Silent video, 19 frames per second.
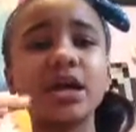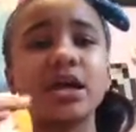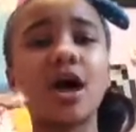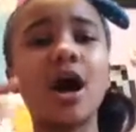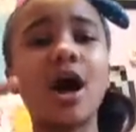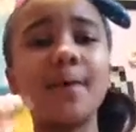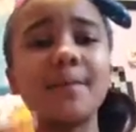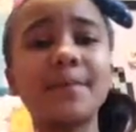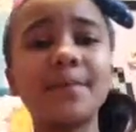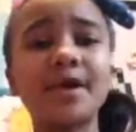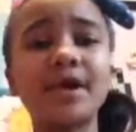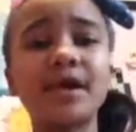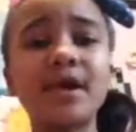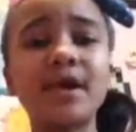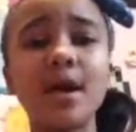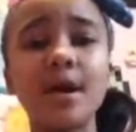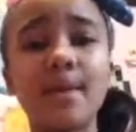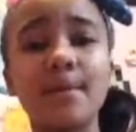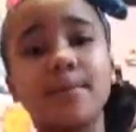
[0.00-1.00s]

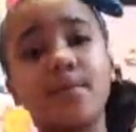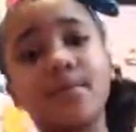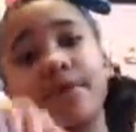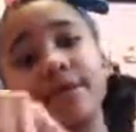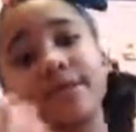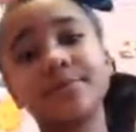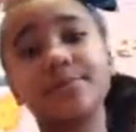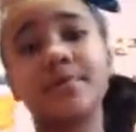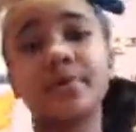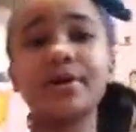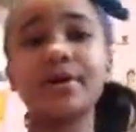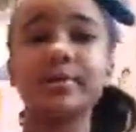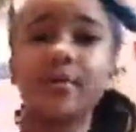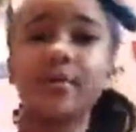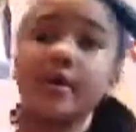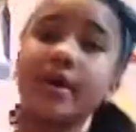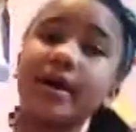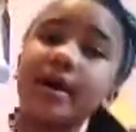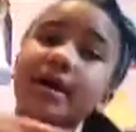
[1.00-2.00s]
hopping boy to boy to
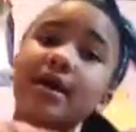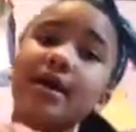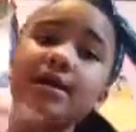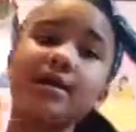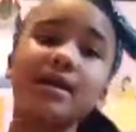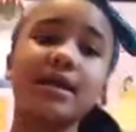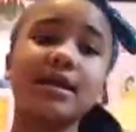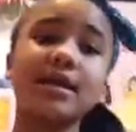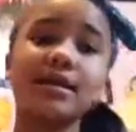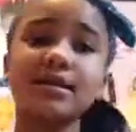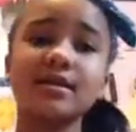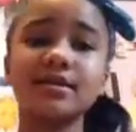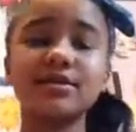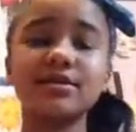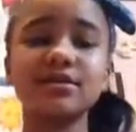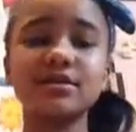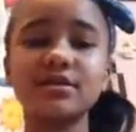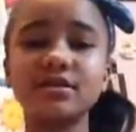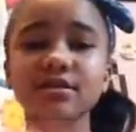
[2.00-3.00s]
boy. Like,
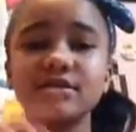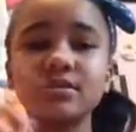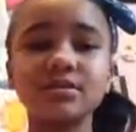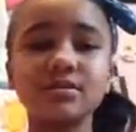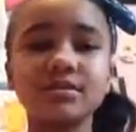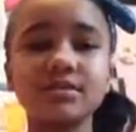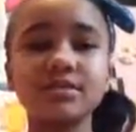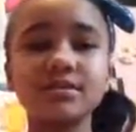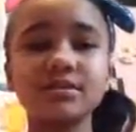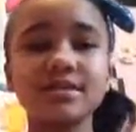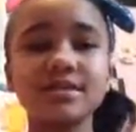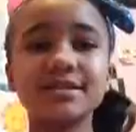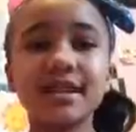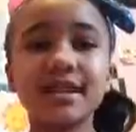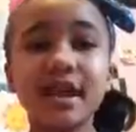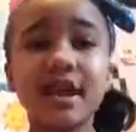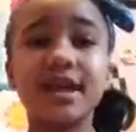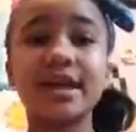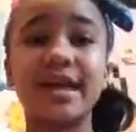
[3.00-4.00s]
it's
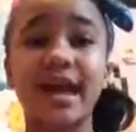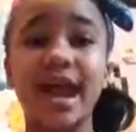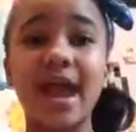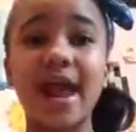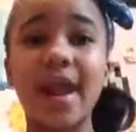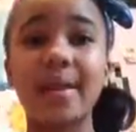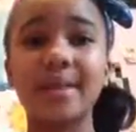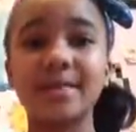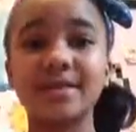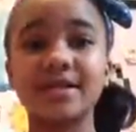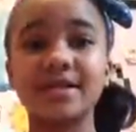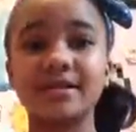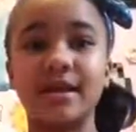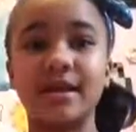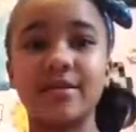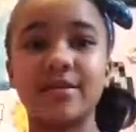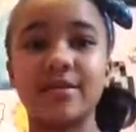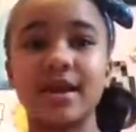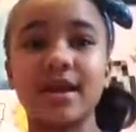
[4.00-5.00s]
like a game to
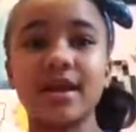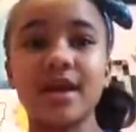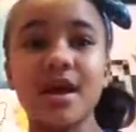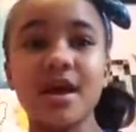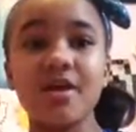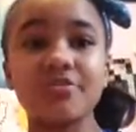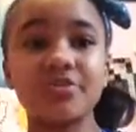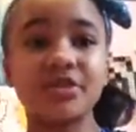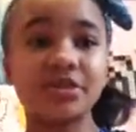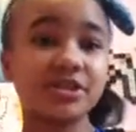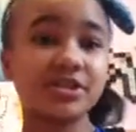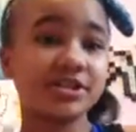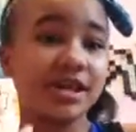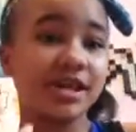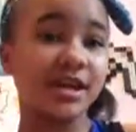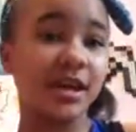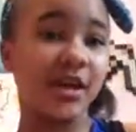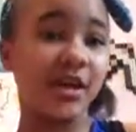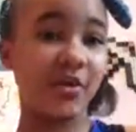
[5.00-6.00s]
them. Like, they're just
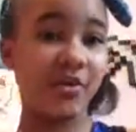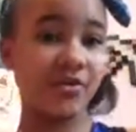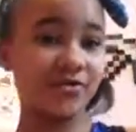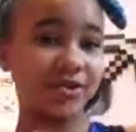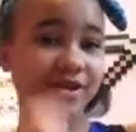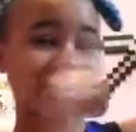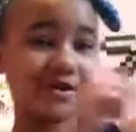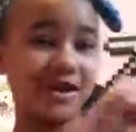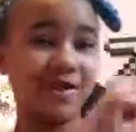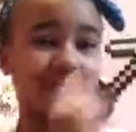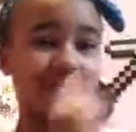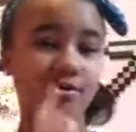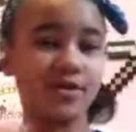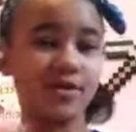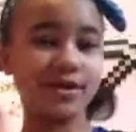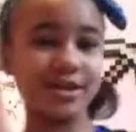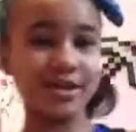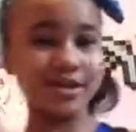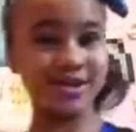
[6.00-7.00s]
like, oh, look at that
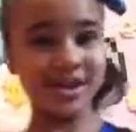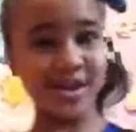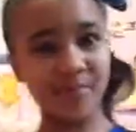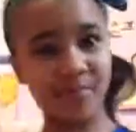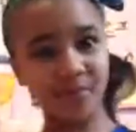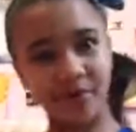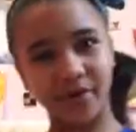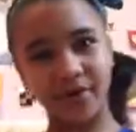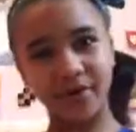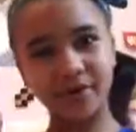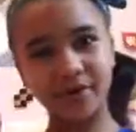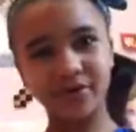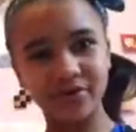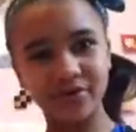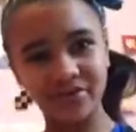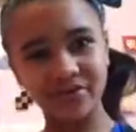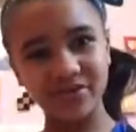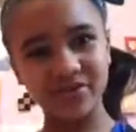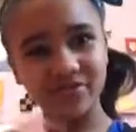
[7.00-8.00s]
boy. Look at that boy.
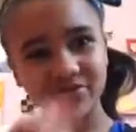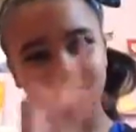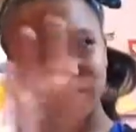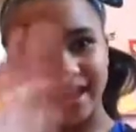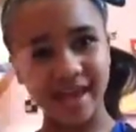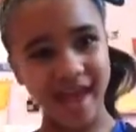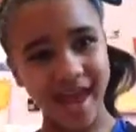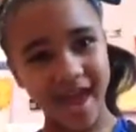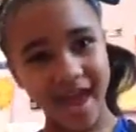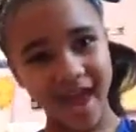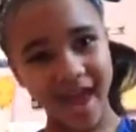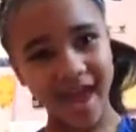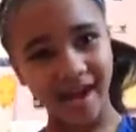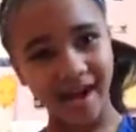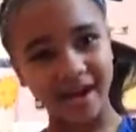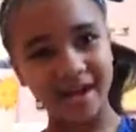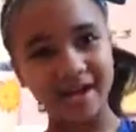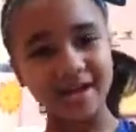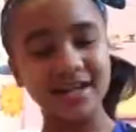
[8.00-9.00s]
Ooh, ooh,
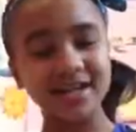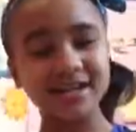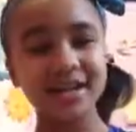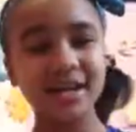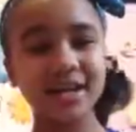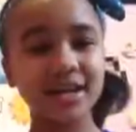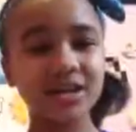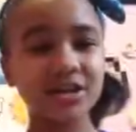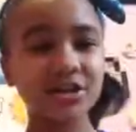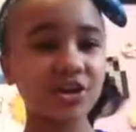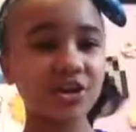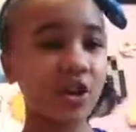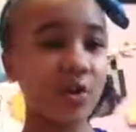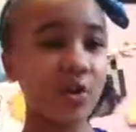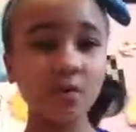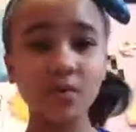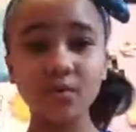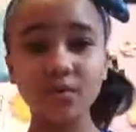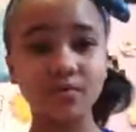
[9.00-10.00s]
yeah. Like,
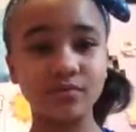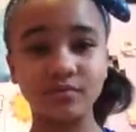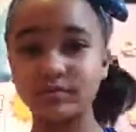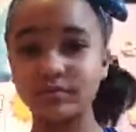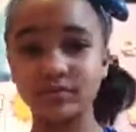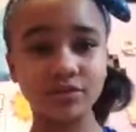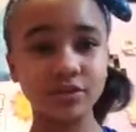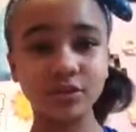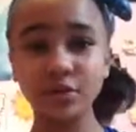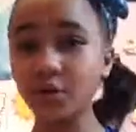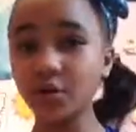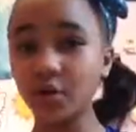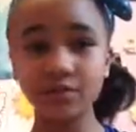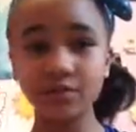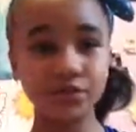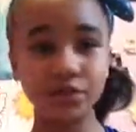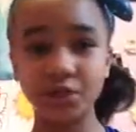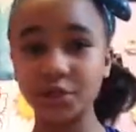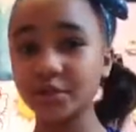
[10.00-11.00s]
no, you
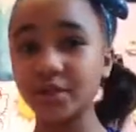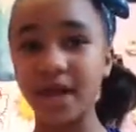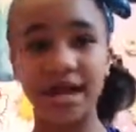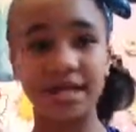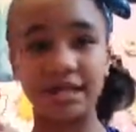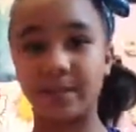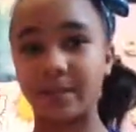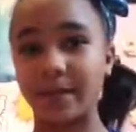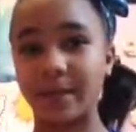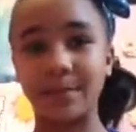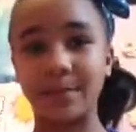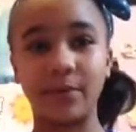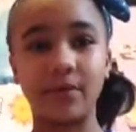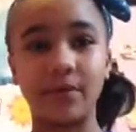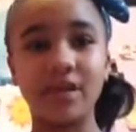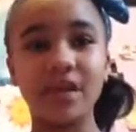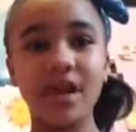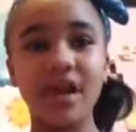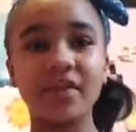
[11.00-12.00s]
don't do that to
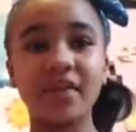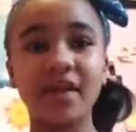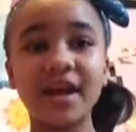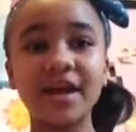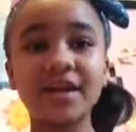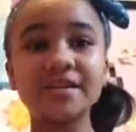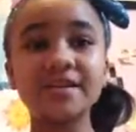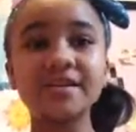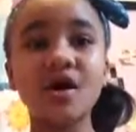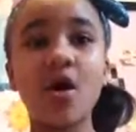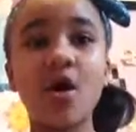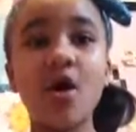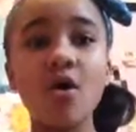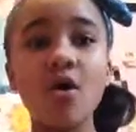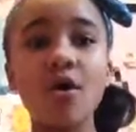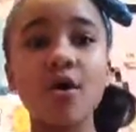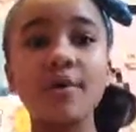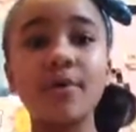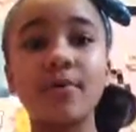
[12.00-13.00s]
people. That is
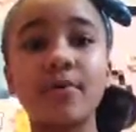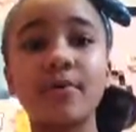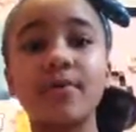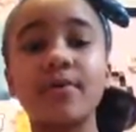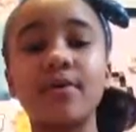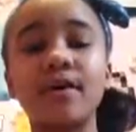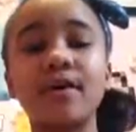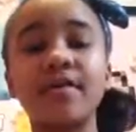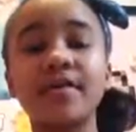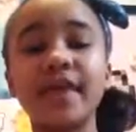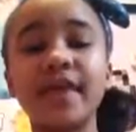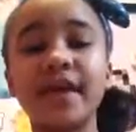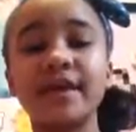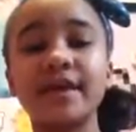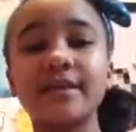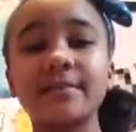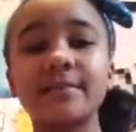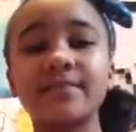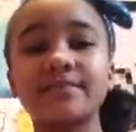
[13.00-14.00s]
horrible. Like,